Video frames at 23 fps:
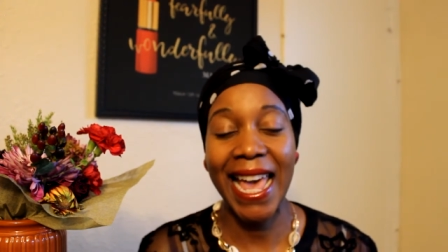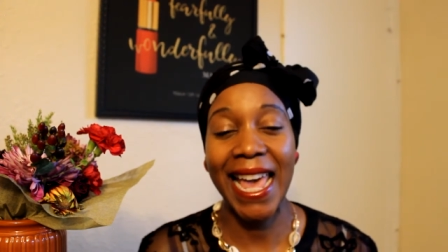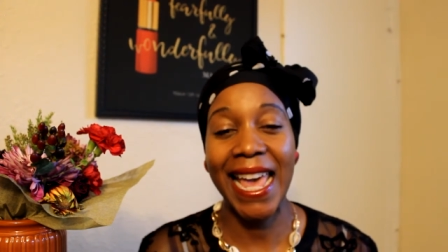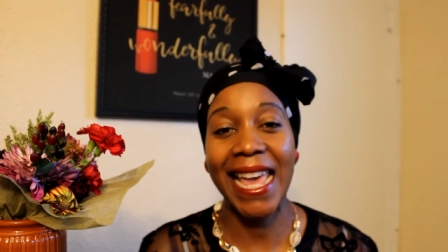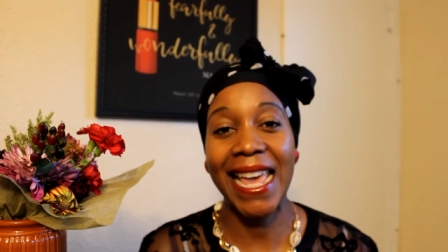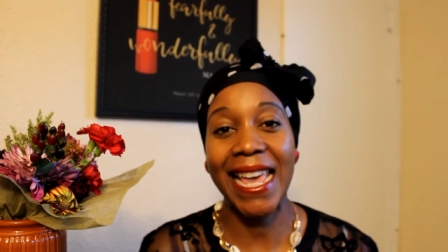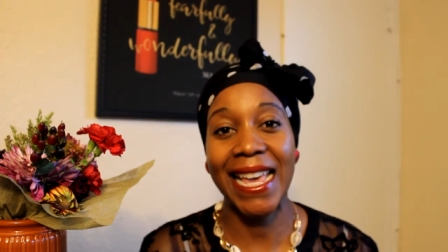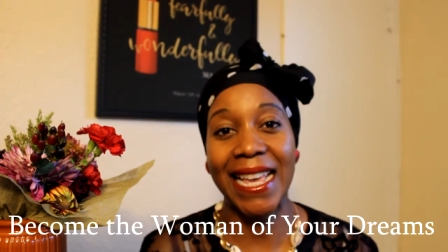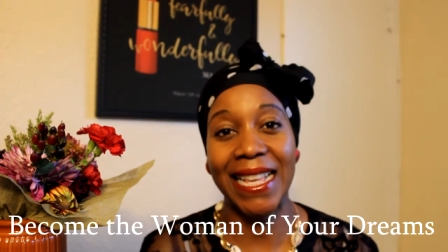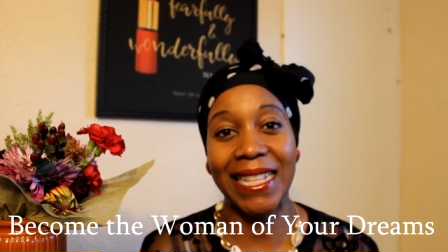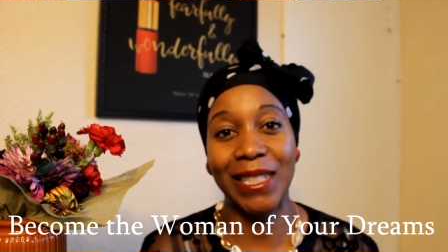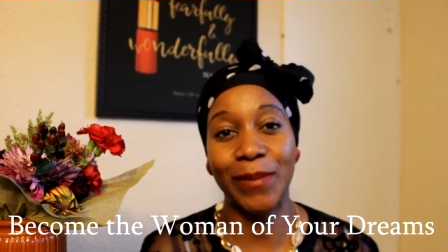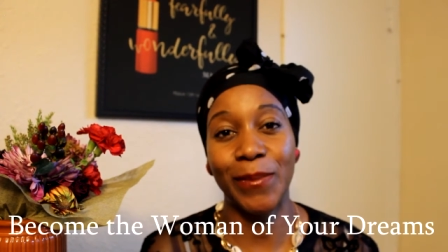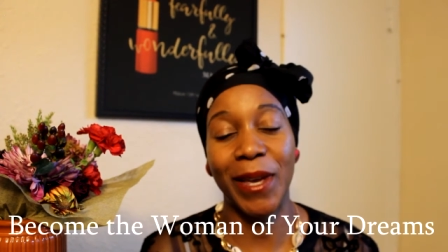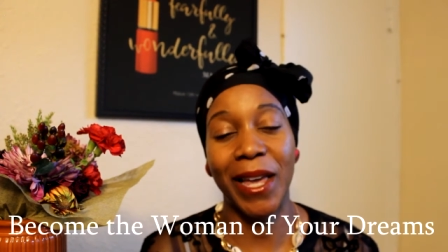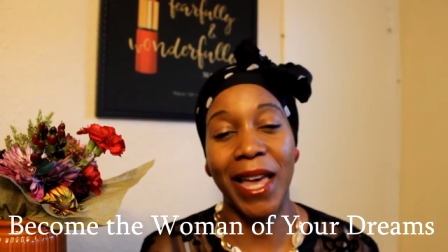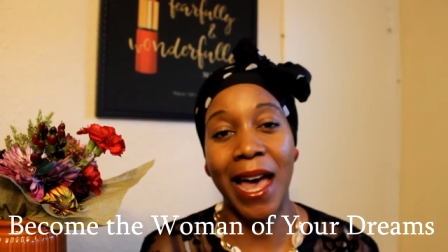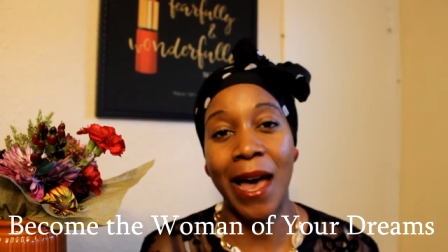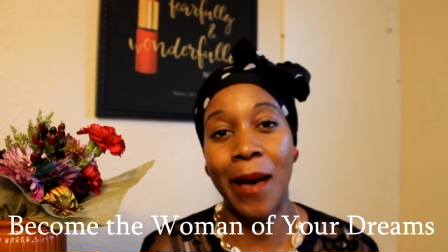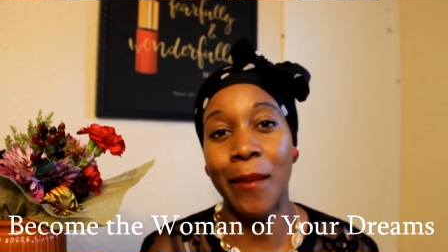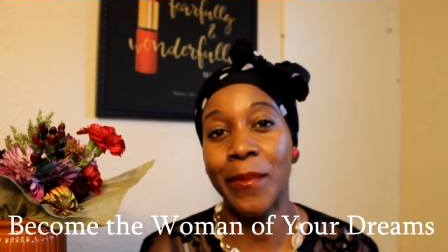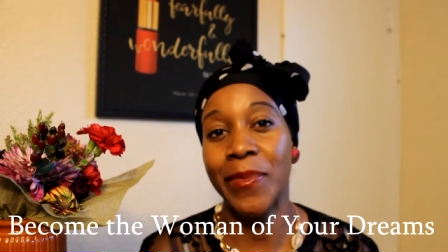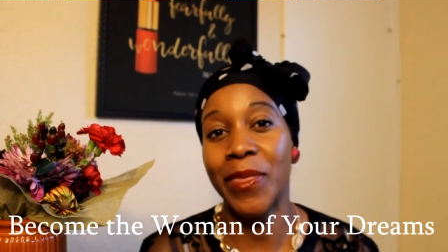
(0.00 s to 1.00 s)
is
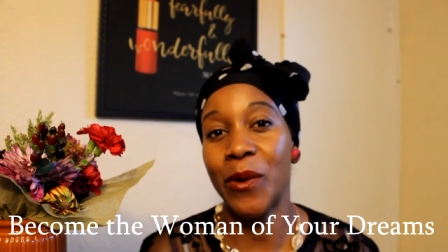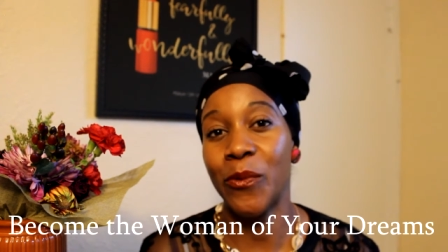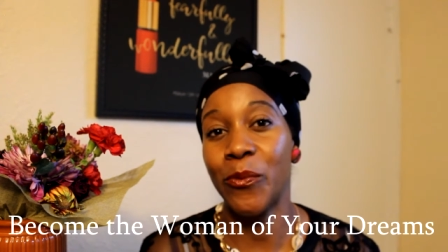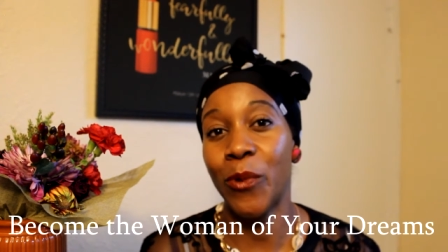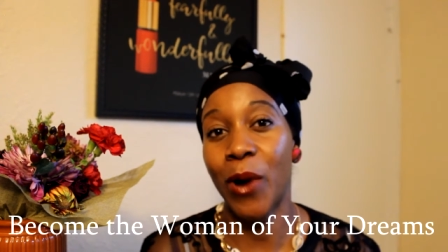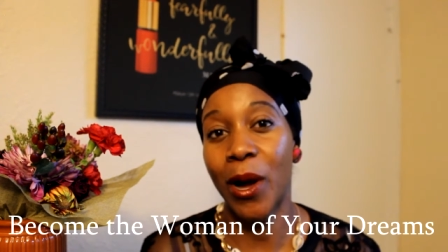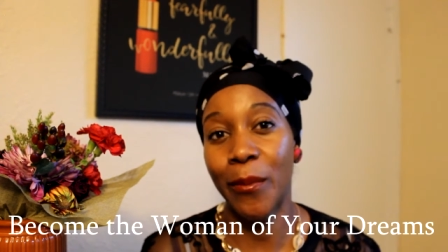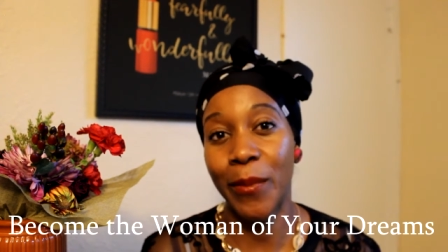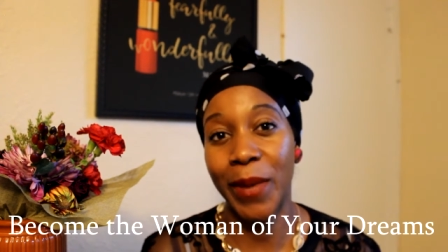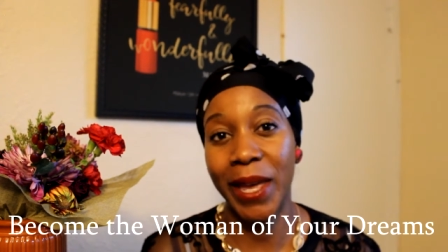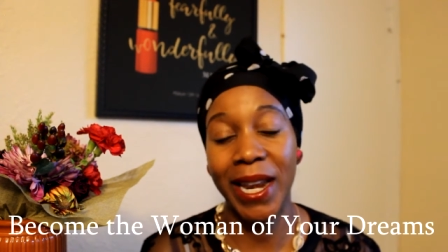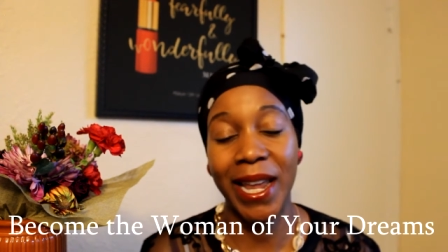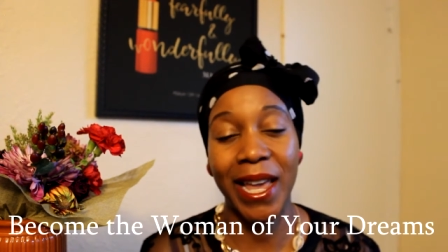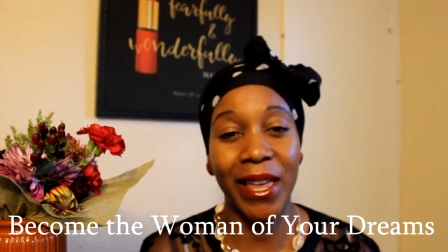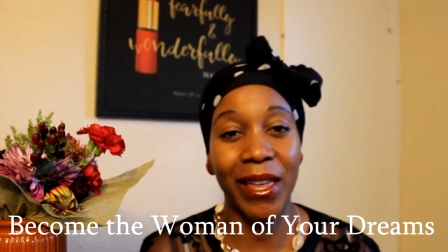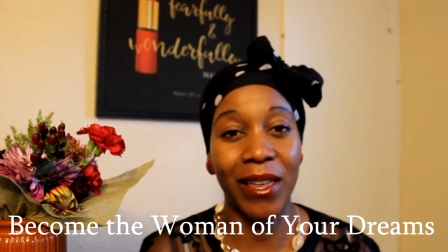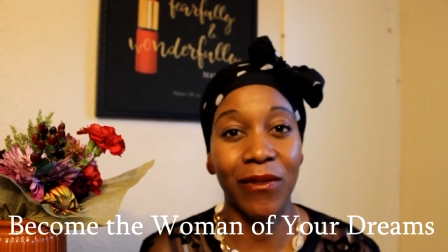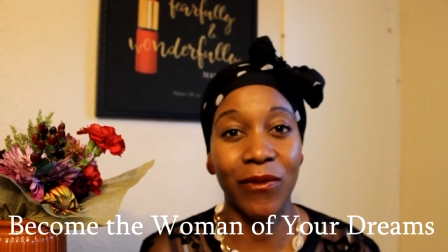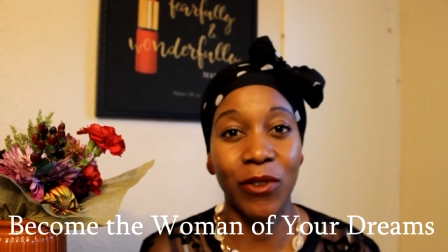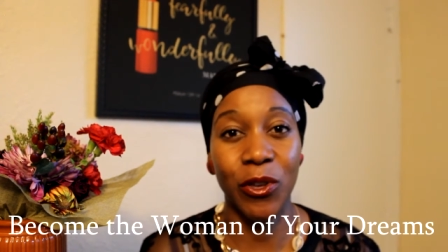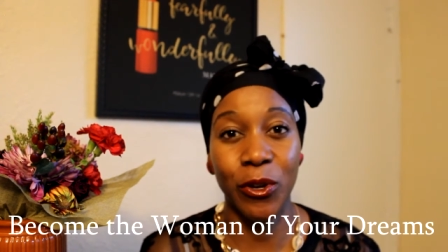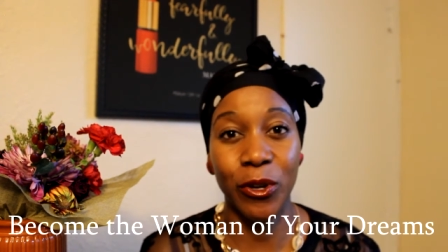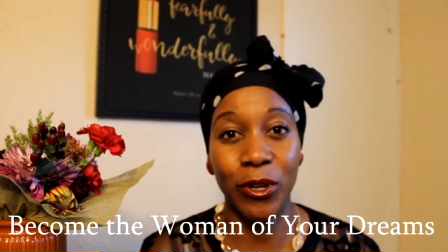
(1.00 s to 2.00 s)
become the woman
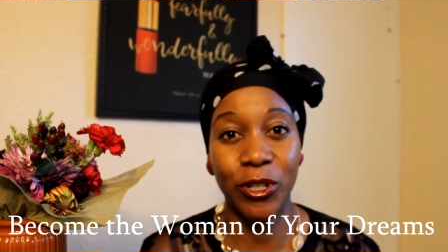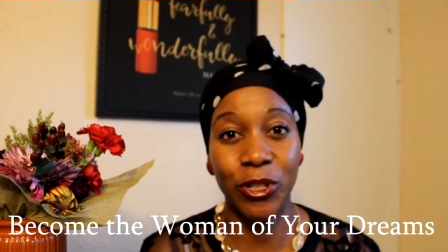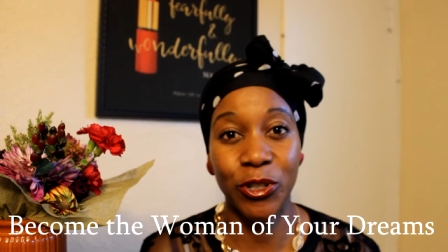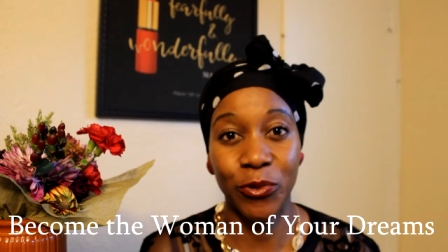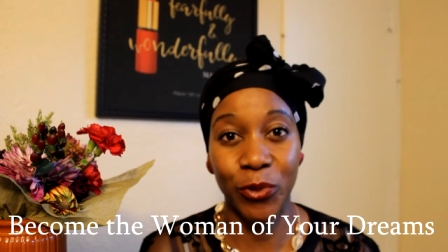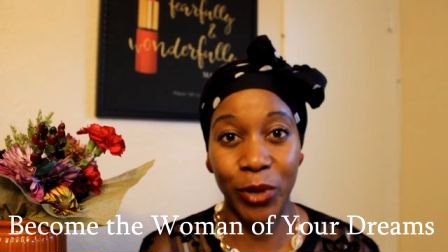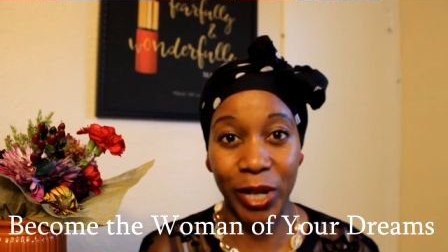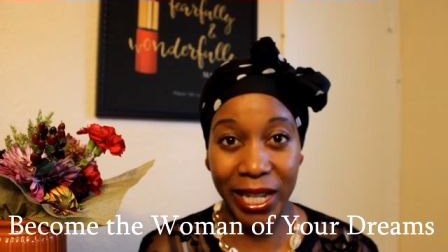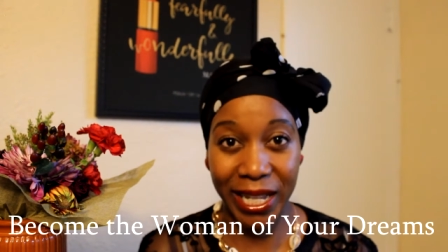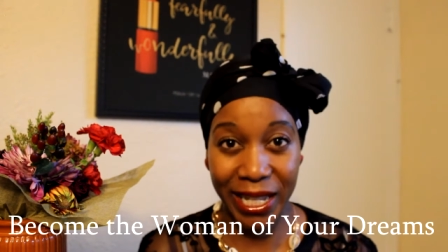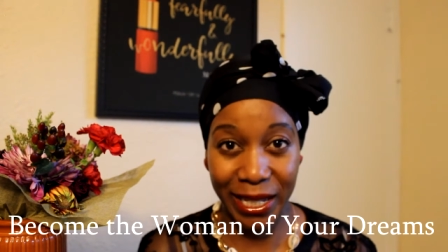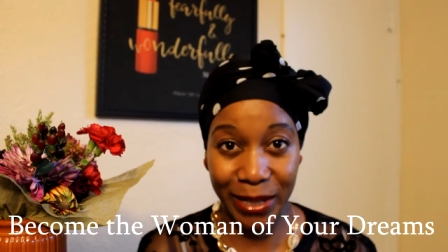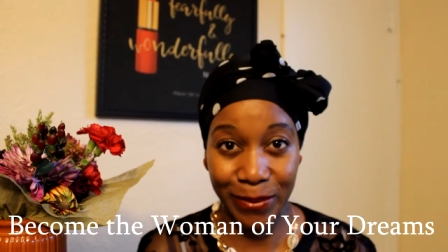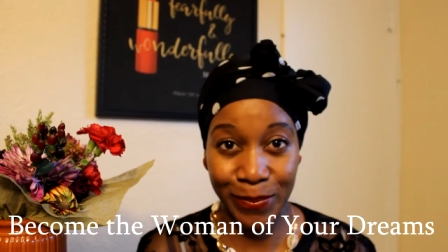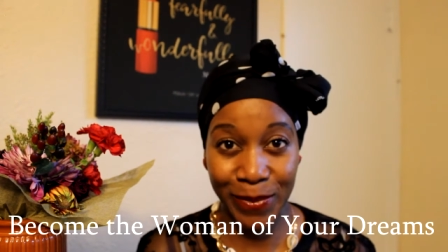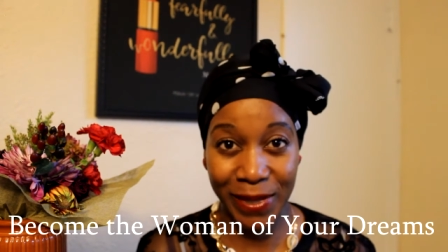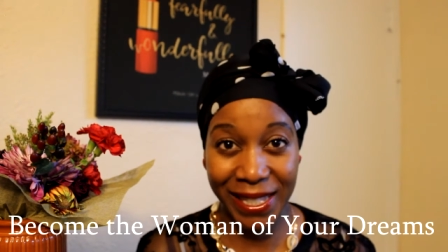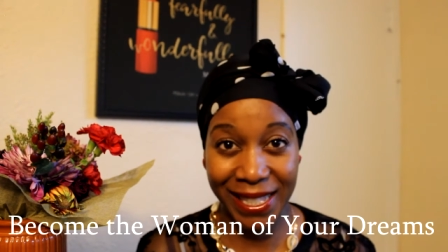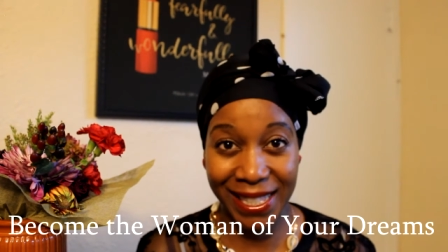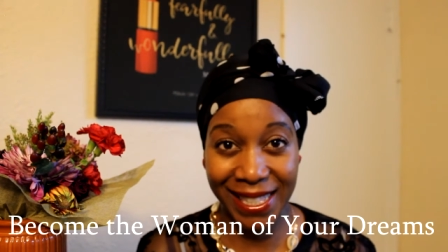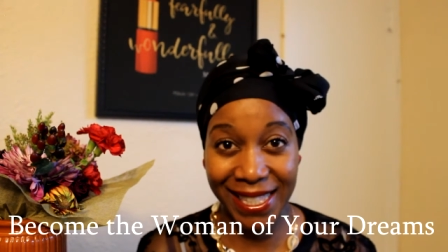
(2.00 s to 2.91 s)
of your dreams.